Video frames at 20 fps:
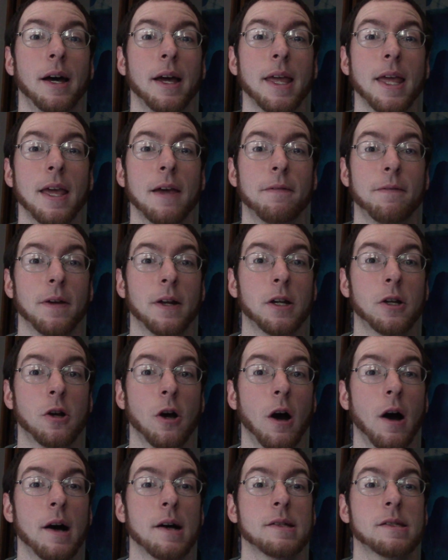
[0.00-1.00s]
if it
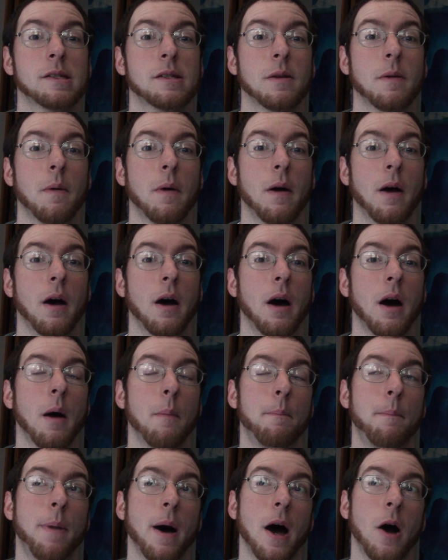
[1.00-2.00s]
cost
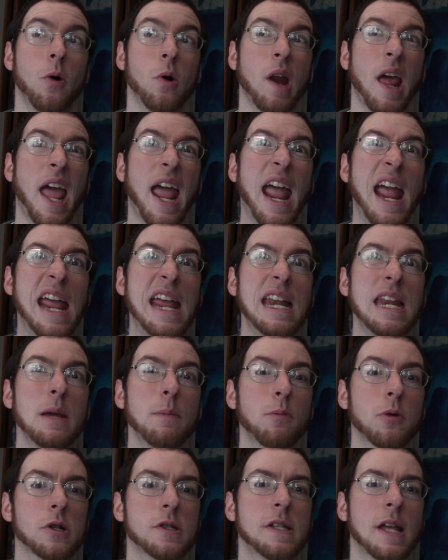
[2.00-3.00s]
about
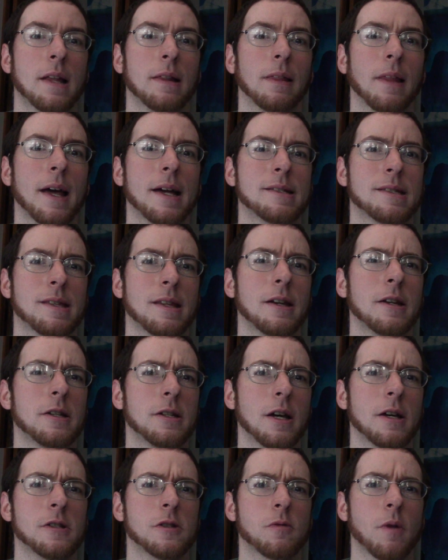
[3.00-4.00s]
80% less than it
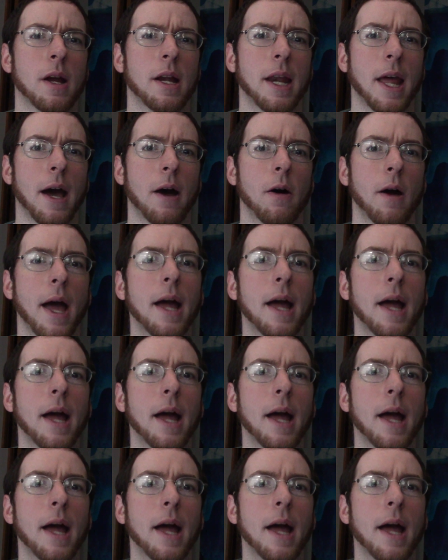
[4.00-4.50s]
does right now.